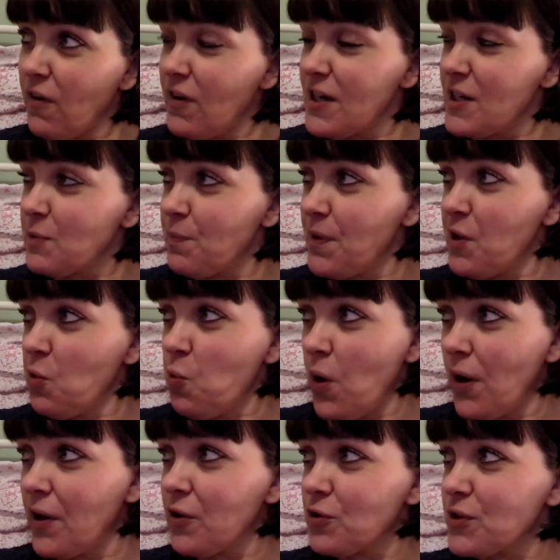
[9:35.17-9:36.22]
It's been a
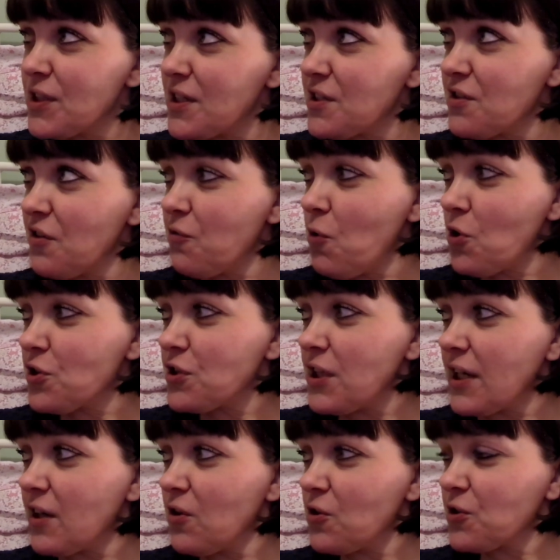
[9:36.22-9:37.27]
while since I've washed
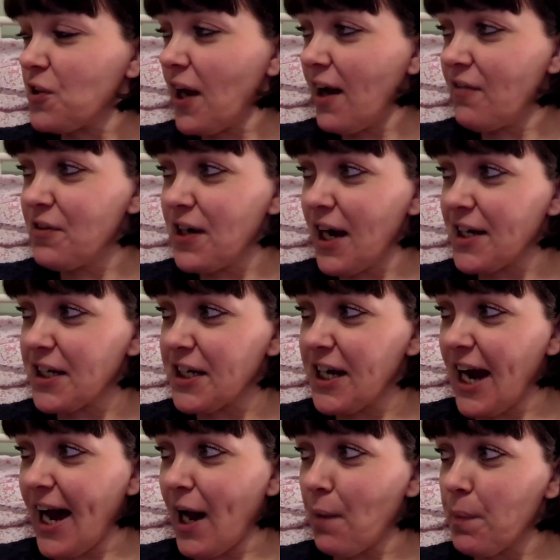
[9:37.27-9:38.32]
it because I haven't had a
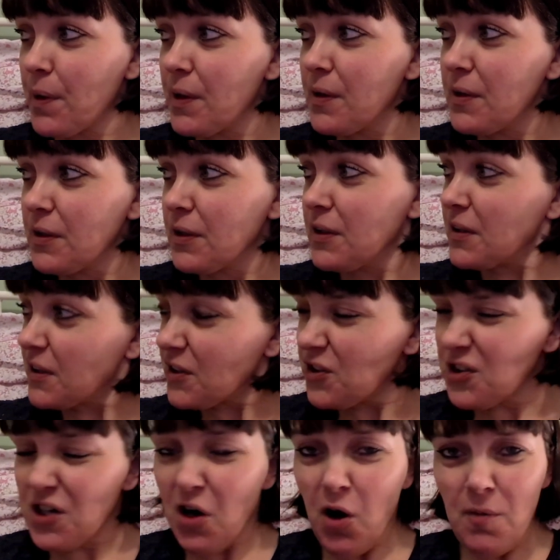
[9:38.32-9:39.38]
gap.
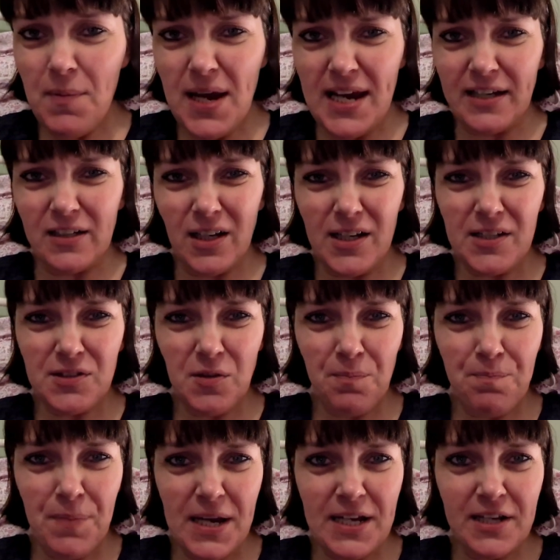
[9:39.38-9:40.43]
Do you know what I mean? Like, it's a
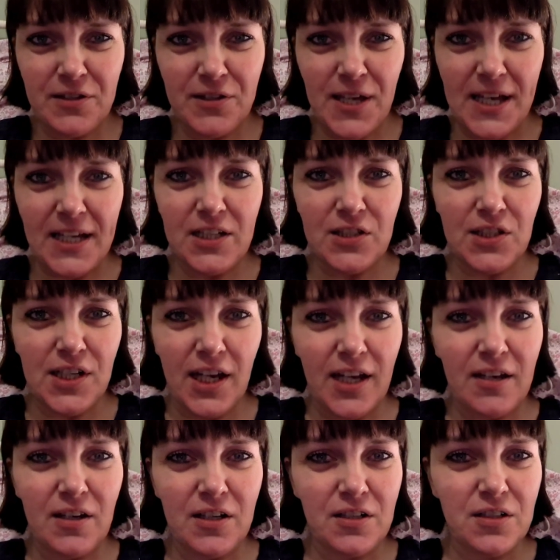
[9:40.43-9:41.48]
big thing, isn't
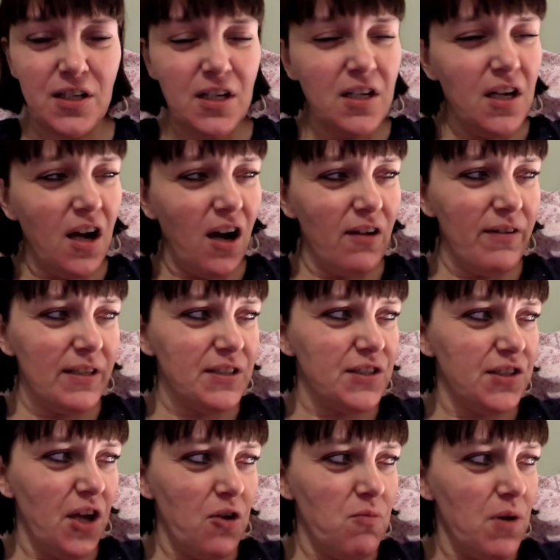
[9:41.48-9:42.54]
it? And I've had
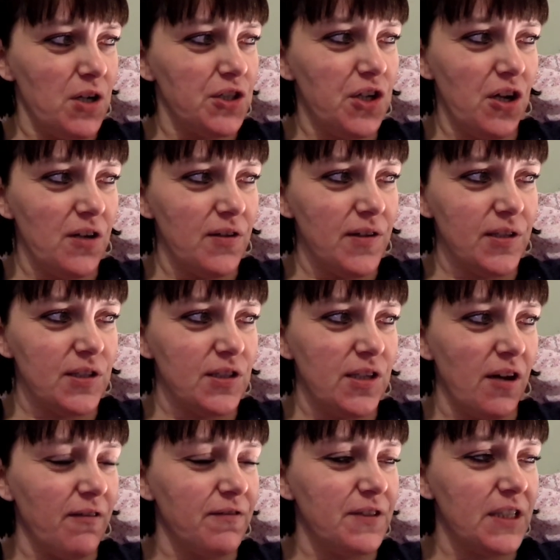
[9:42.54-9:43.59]
so much other
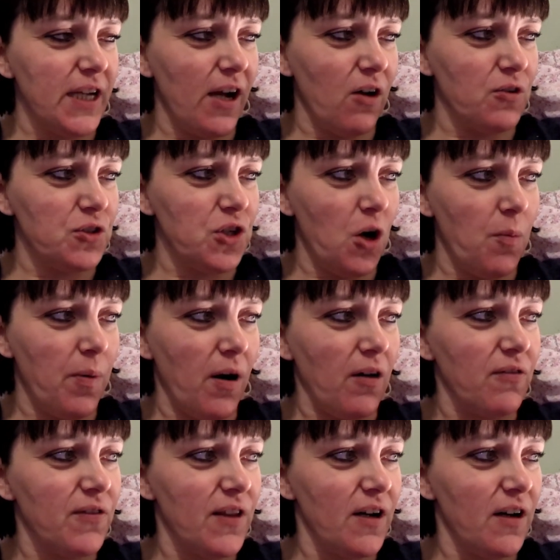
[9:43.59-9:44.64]
stuff to get on top
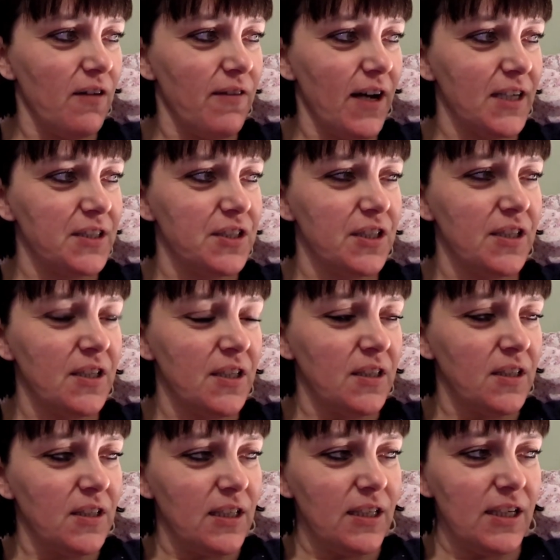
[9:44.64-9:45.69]
of that I've had to
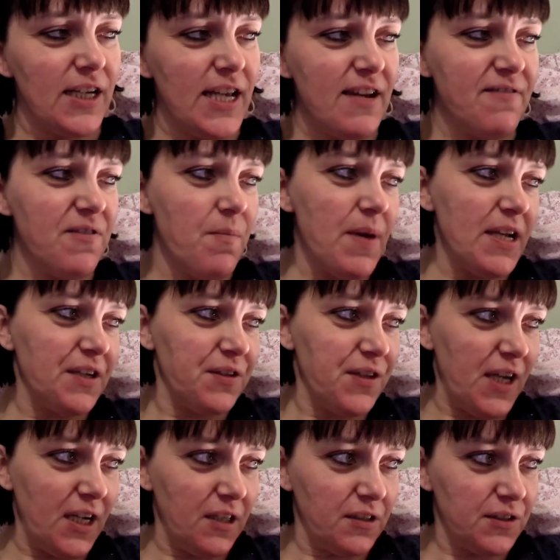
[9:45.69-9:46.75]
leave the big
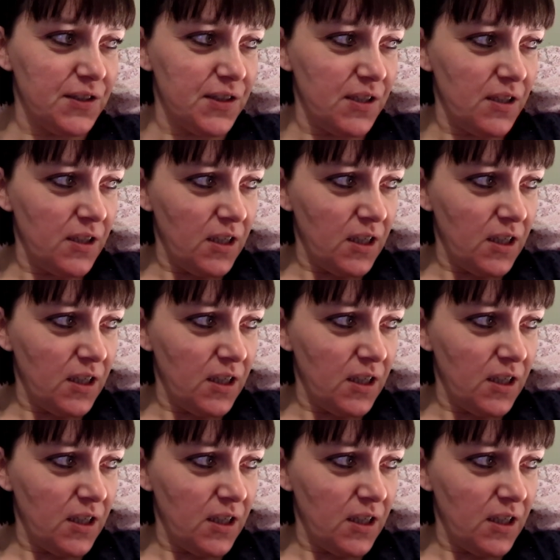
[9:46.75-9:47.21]
things.